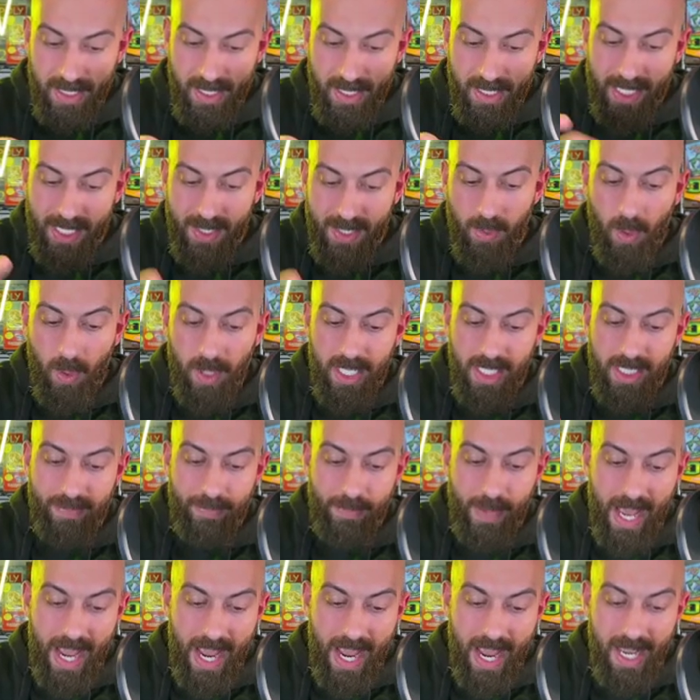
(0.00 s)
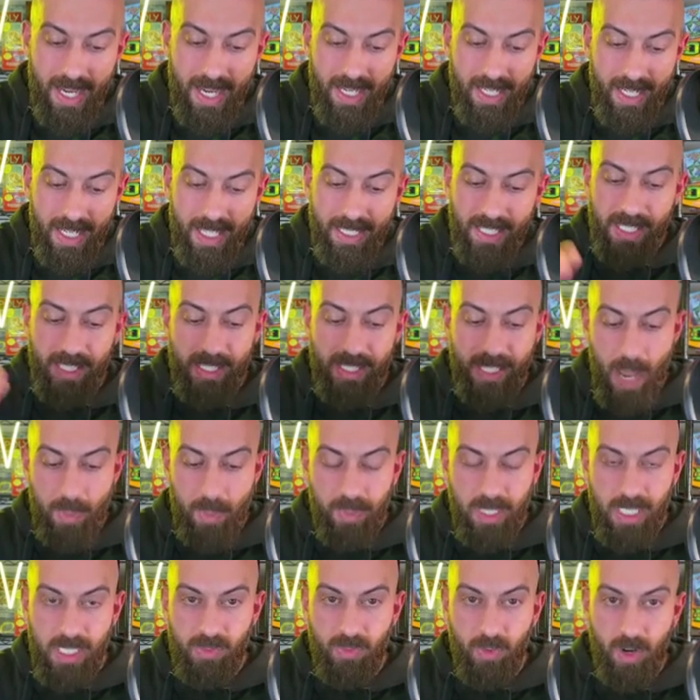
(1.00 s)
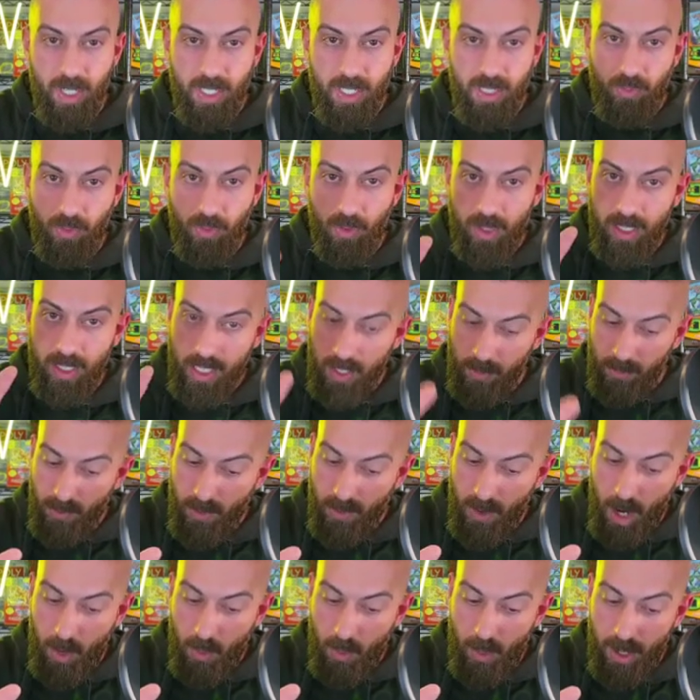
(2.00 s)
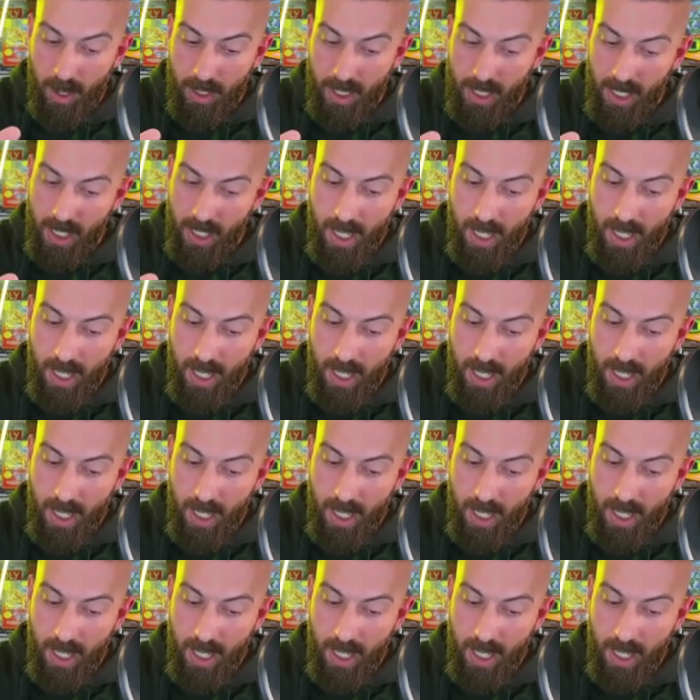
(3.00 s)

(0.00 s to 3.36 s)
This one is banned in the Japanese version for a different artwork,